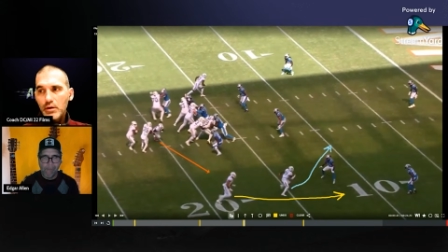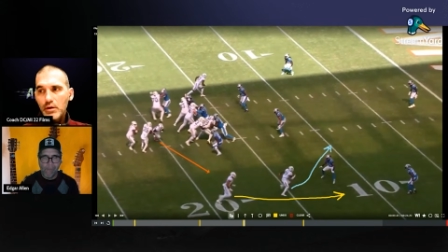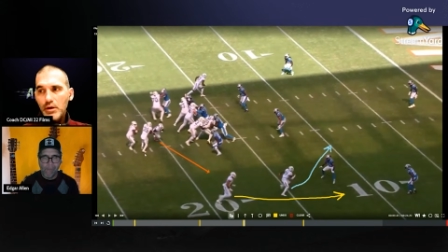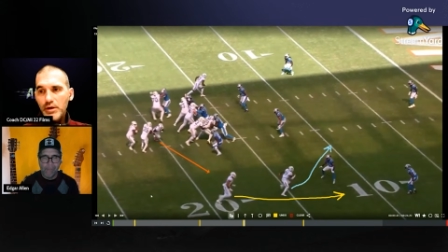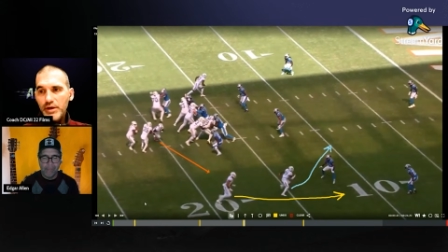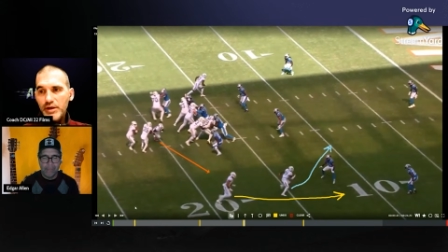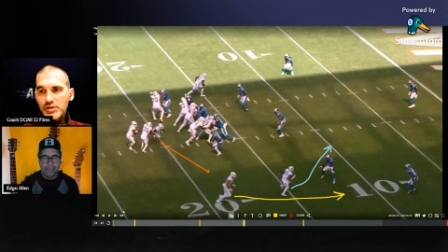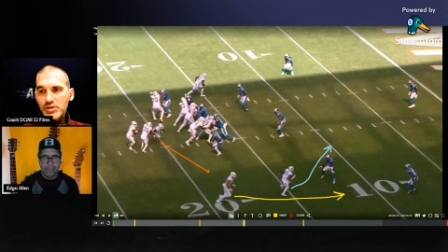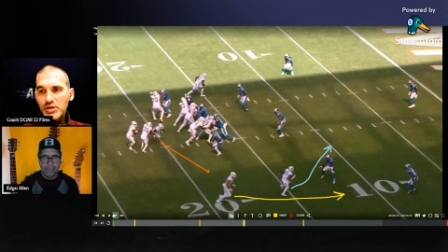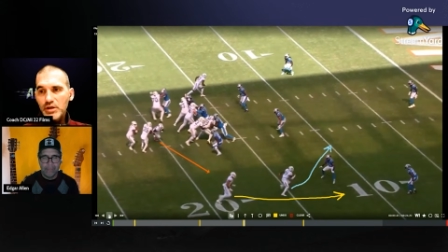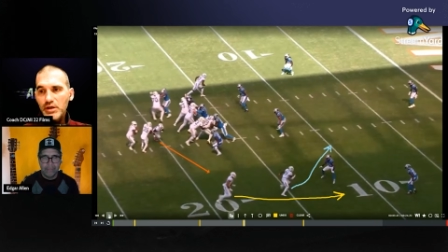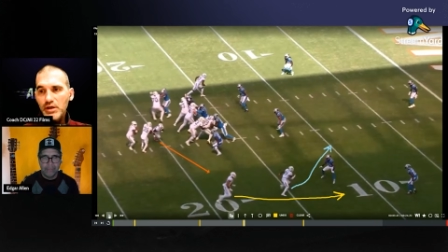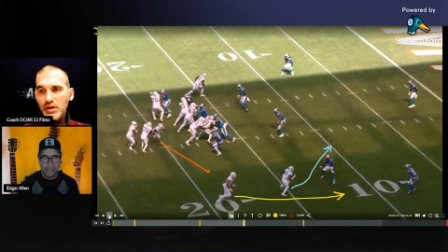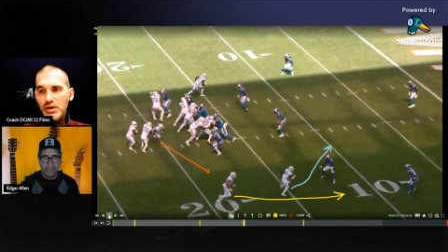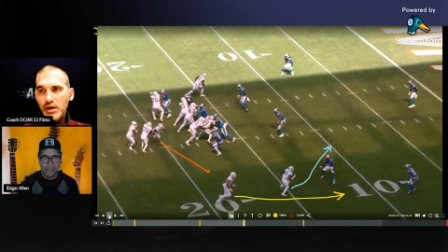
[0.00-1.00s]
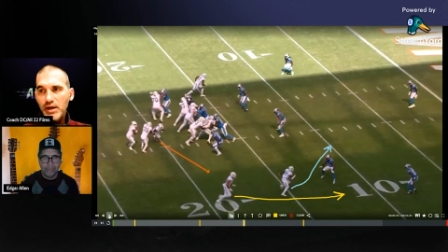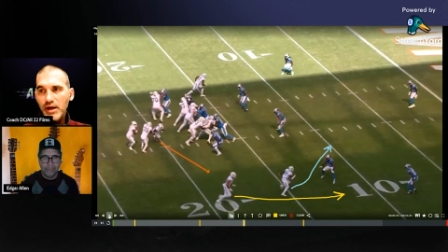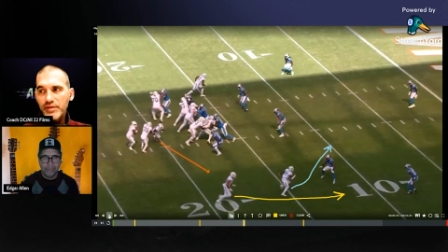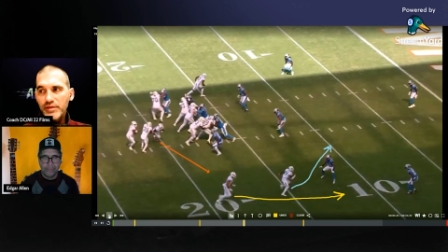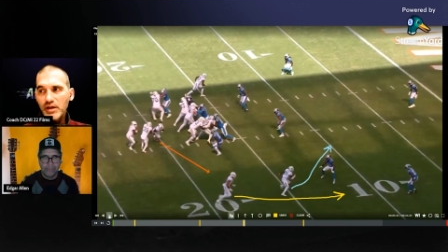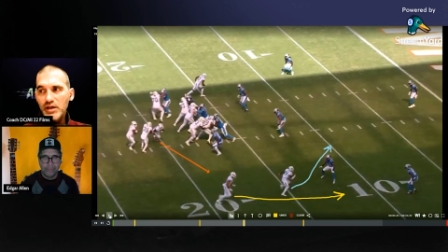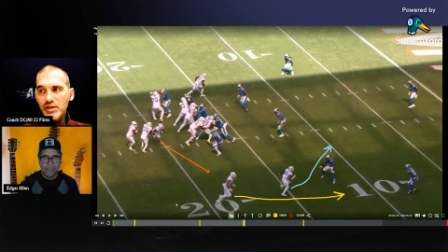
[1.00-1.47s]
initially, and I
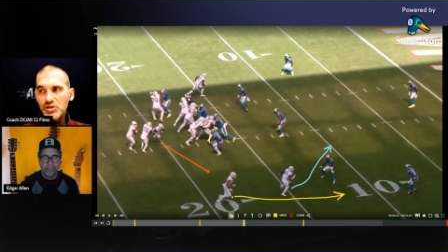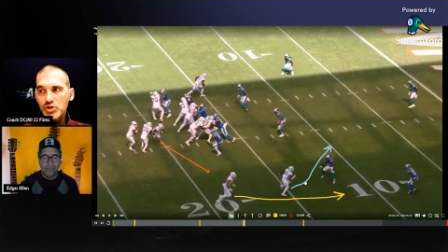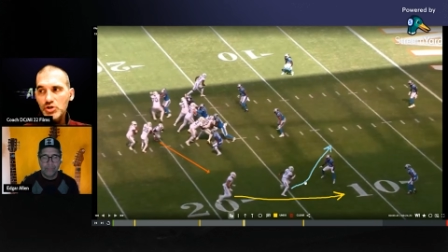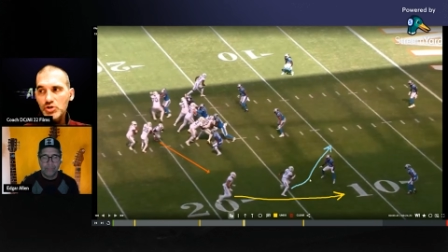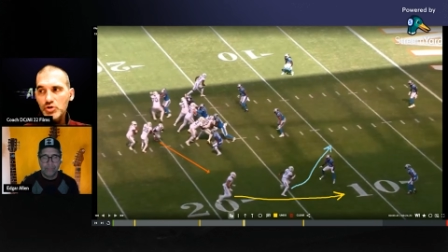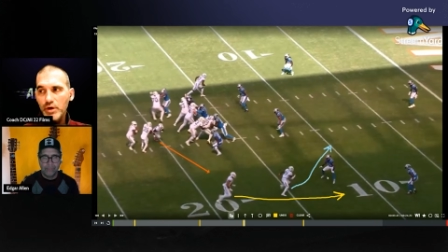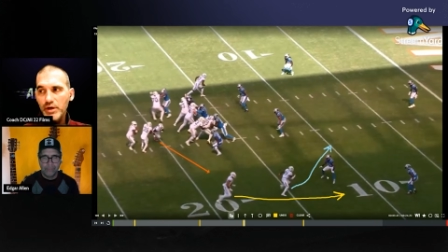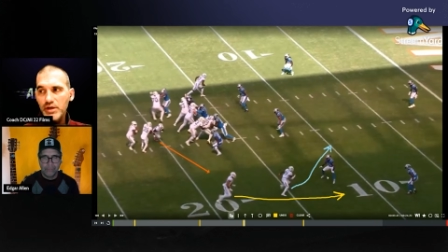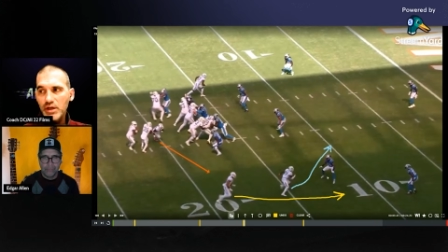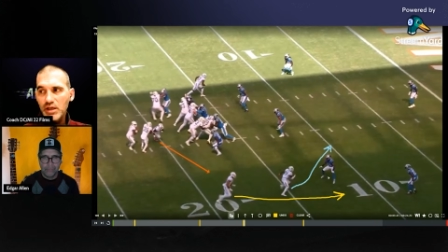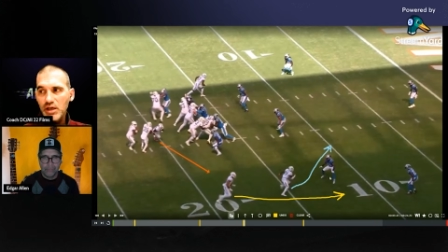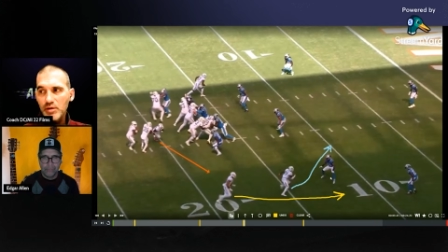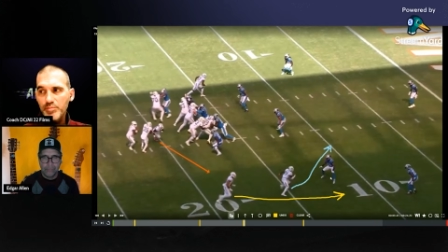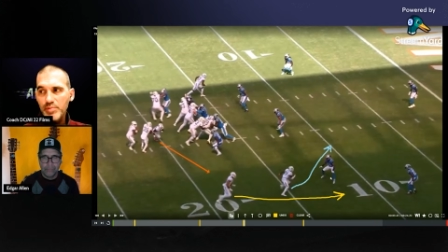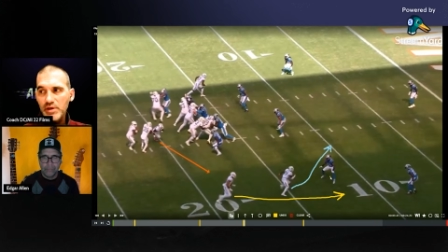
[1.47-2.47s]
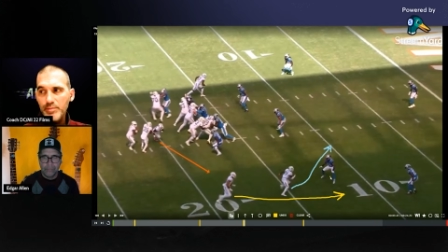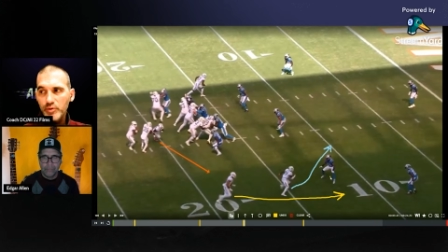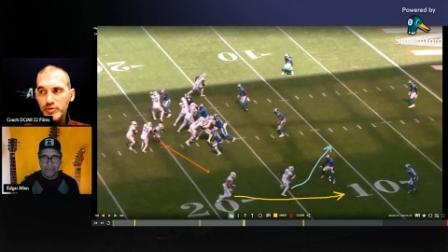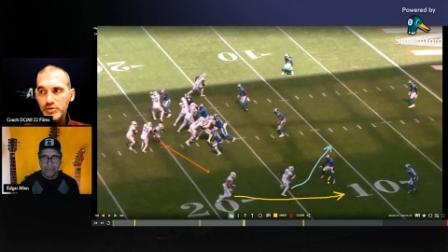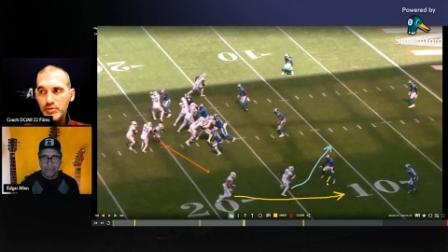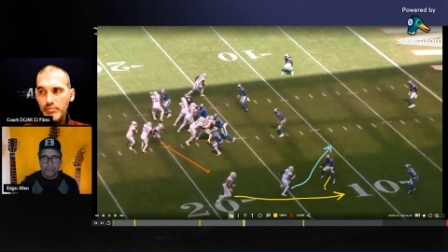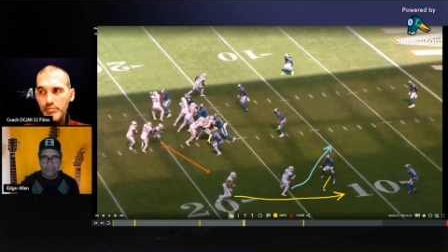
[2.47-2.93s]
think he's just trying to get people
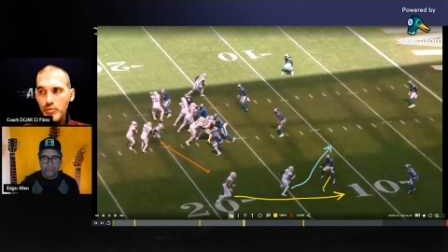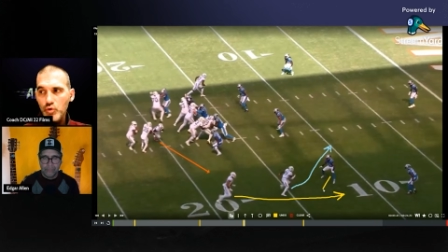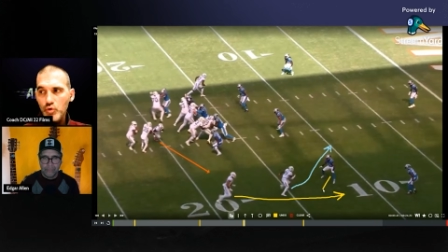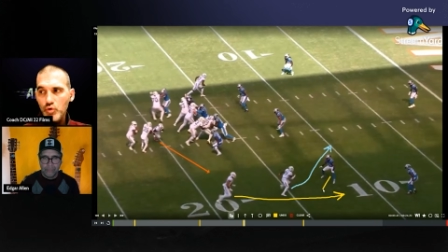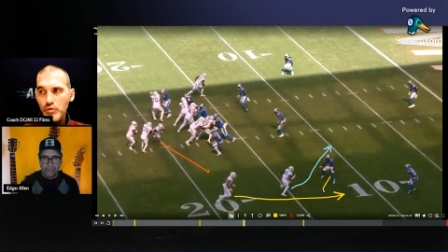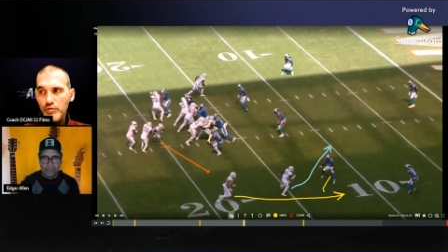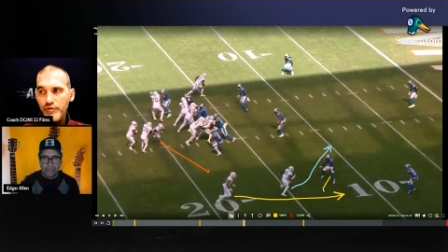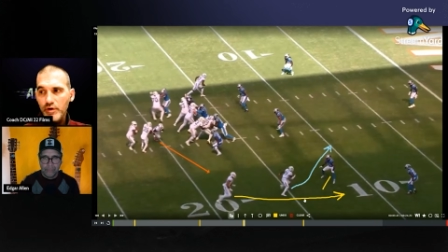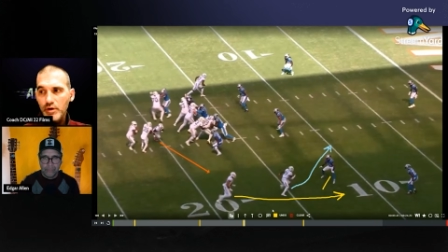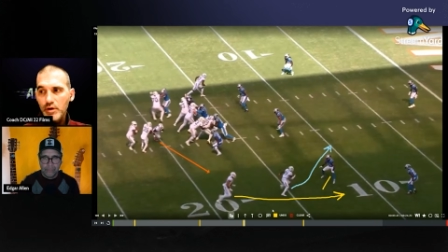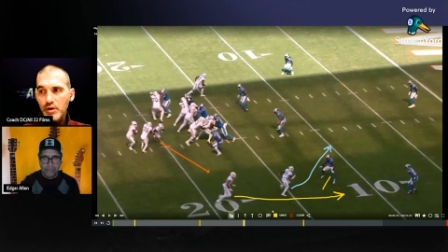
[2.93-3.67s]
to move